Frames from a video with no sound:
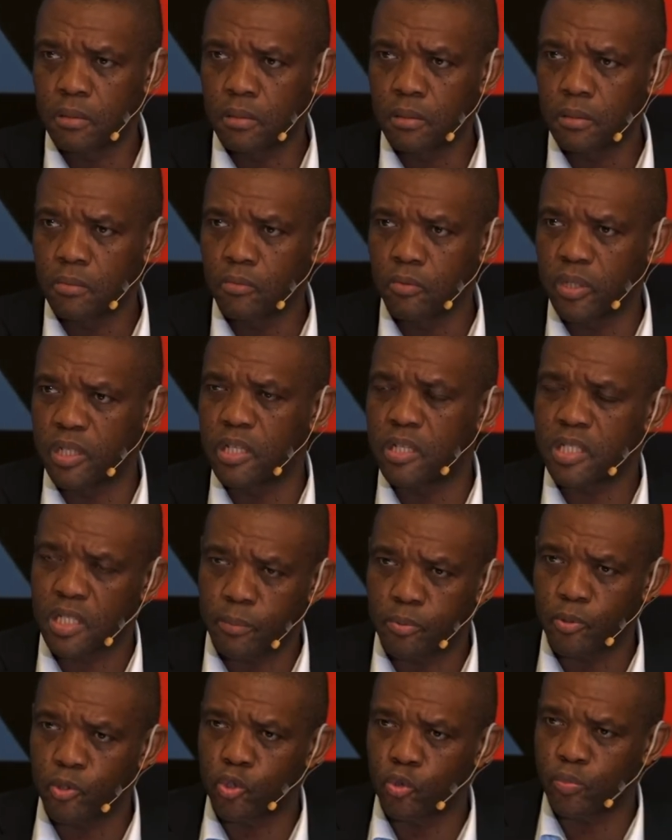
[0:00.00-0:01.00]
when he's
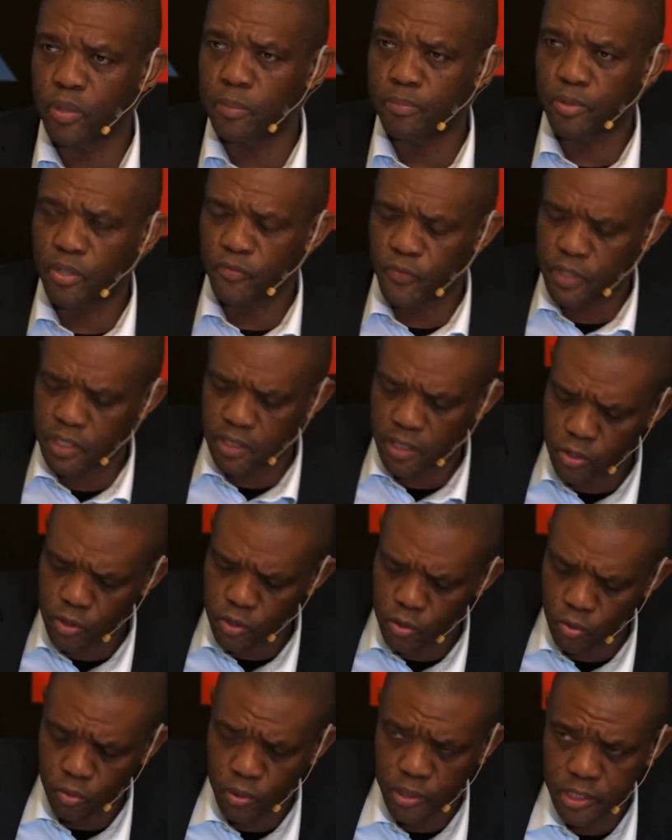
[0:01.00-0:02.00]
supposed to be a professional
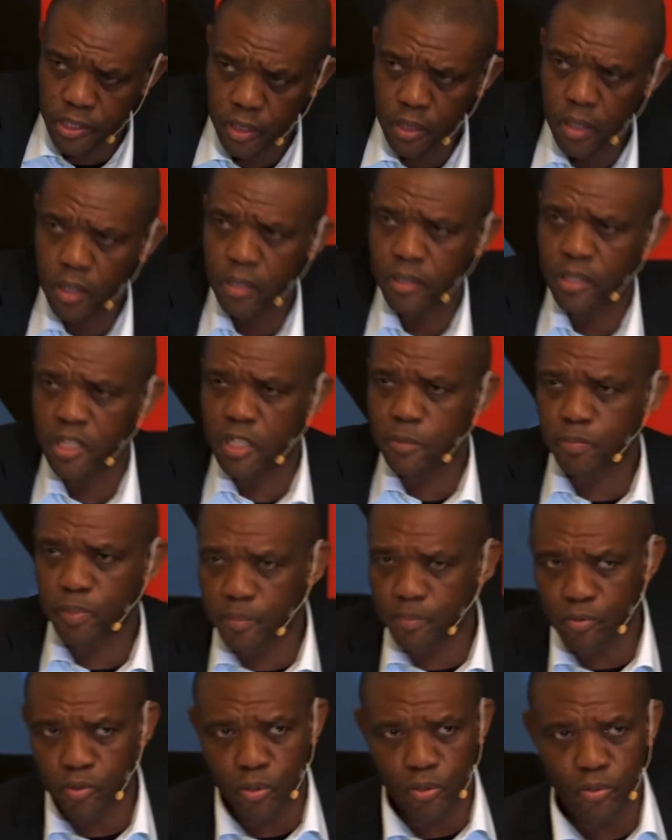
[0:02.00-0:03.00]
soldier. These
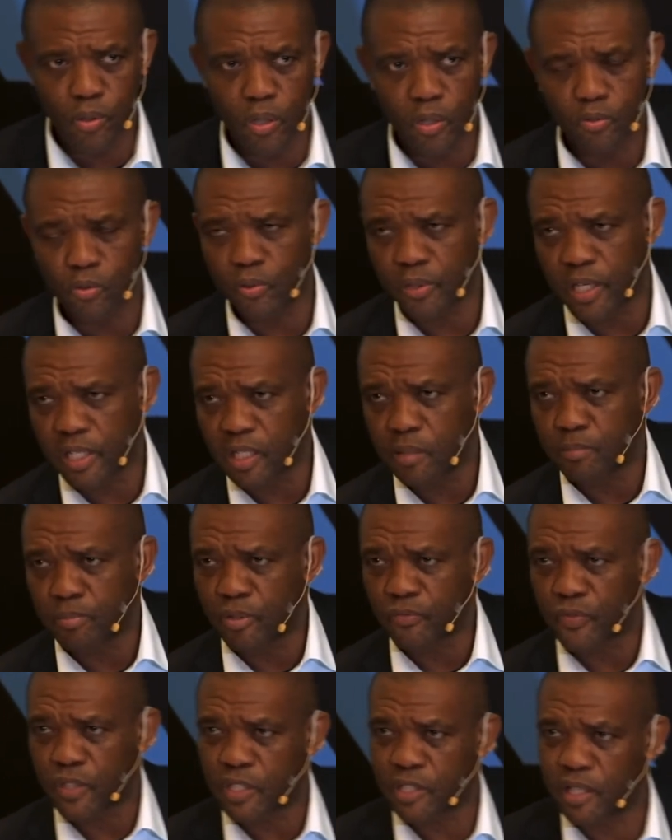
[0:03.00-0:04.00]
people don't know how to run a
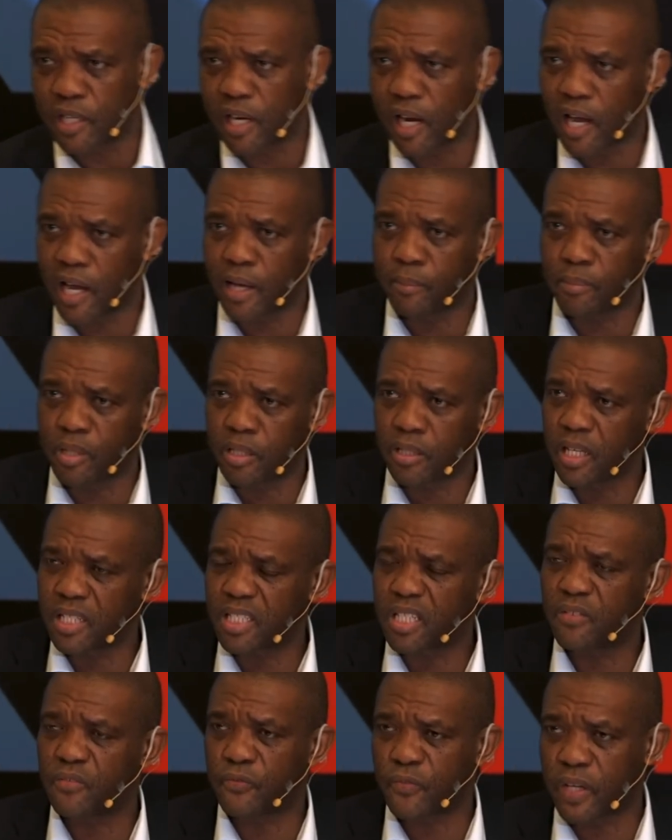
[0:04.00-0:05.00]
professional army. That's
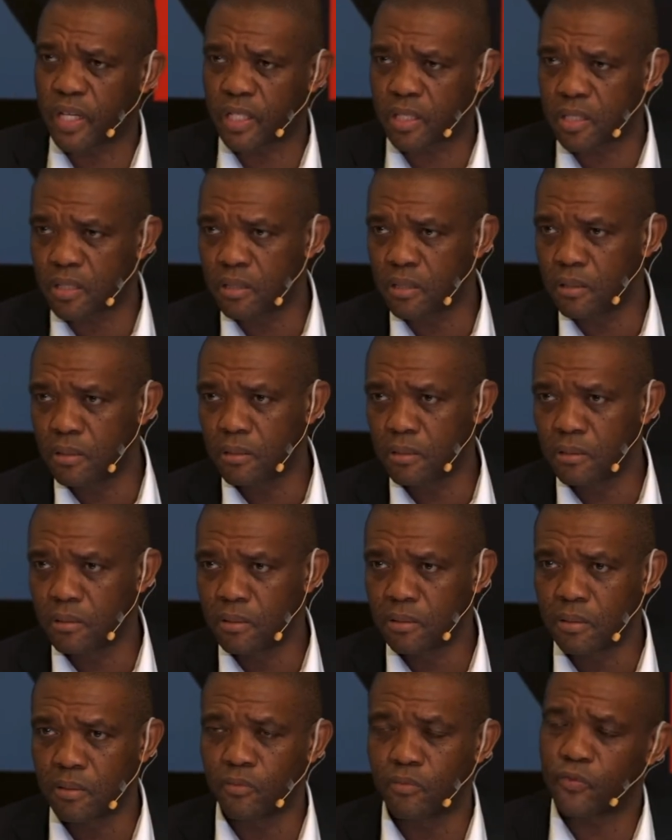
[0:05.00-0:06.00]
a fact.
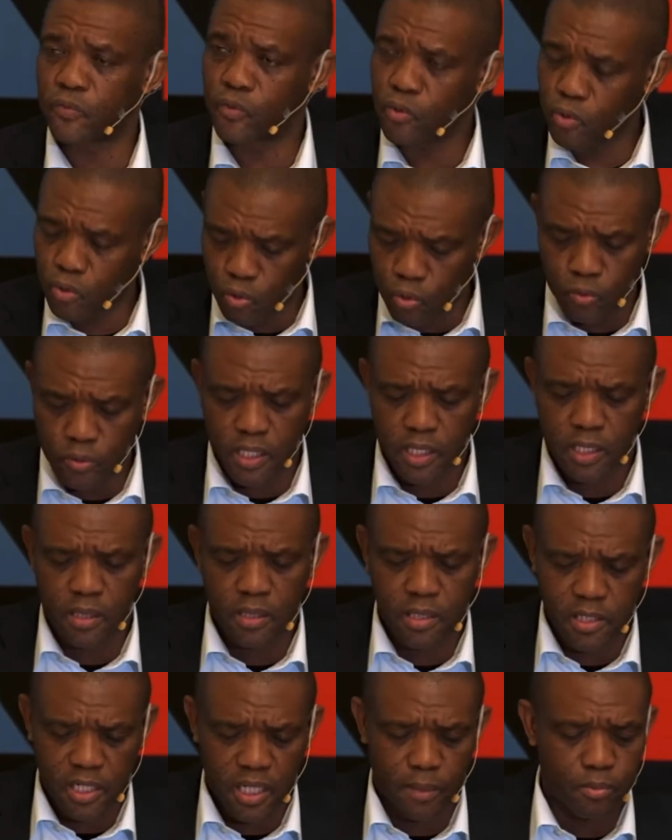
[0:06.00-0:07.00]
If you took the
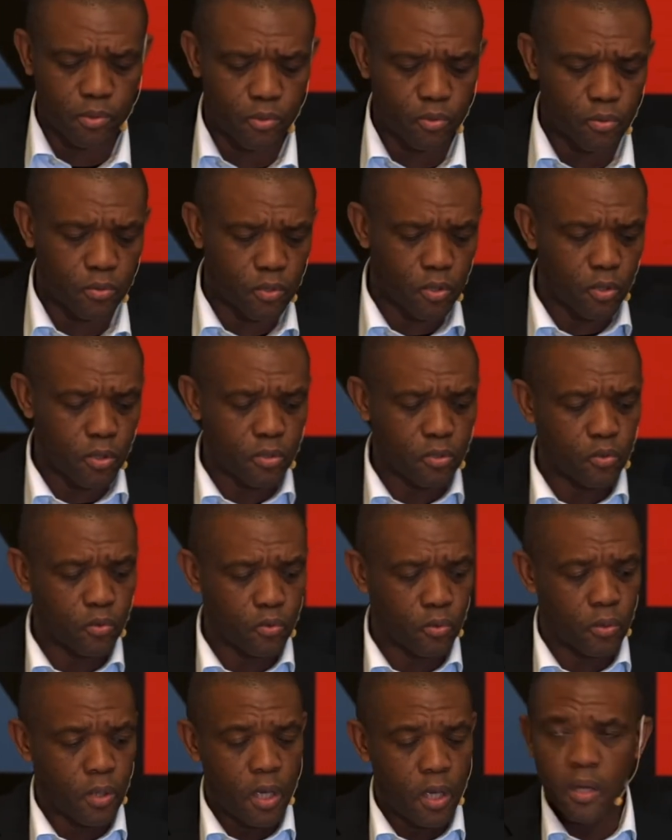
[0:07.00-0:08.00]
trouble to talk
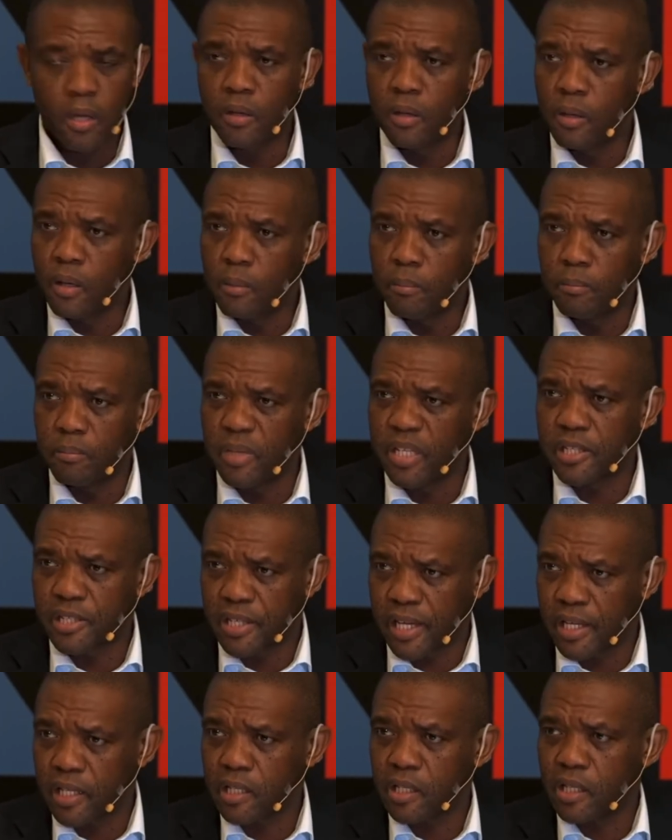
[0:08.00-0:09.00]
to
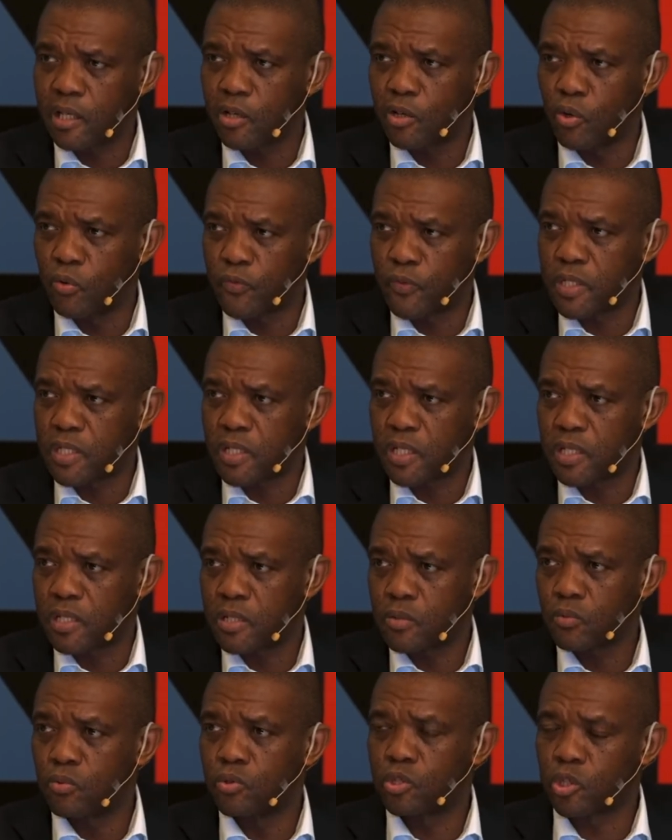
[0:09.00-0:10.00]
mid-rank officers
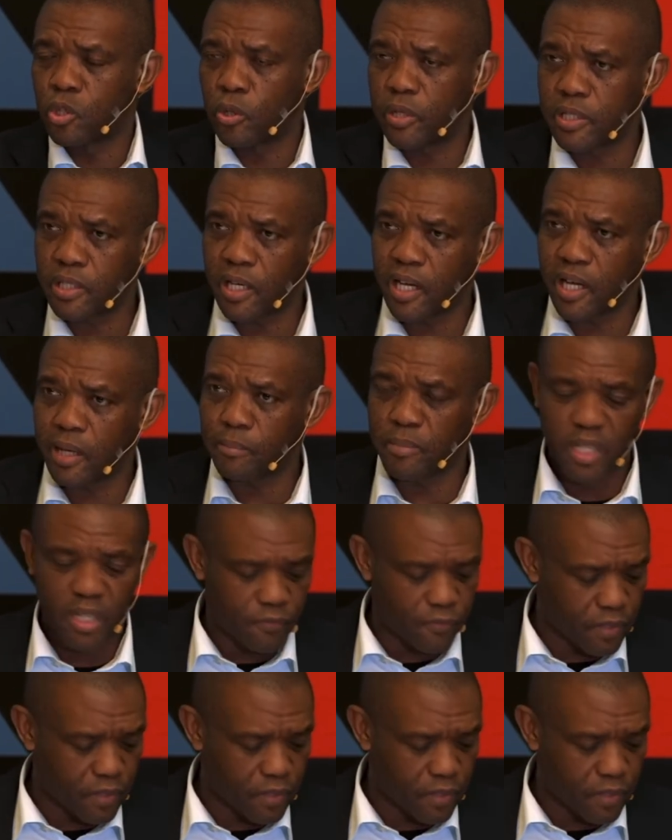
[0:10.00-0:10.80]
who joined the army after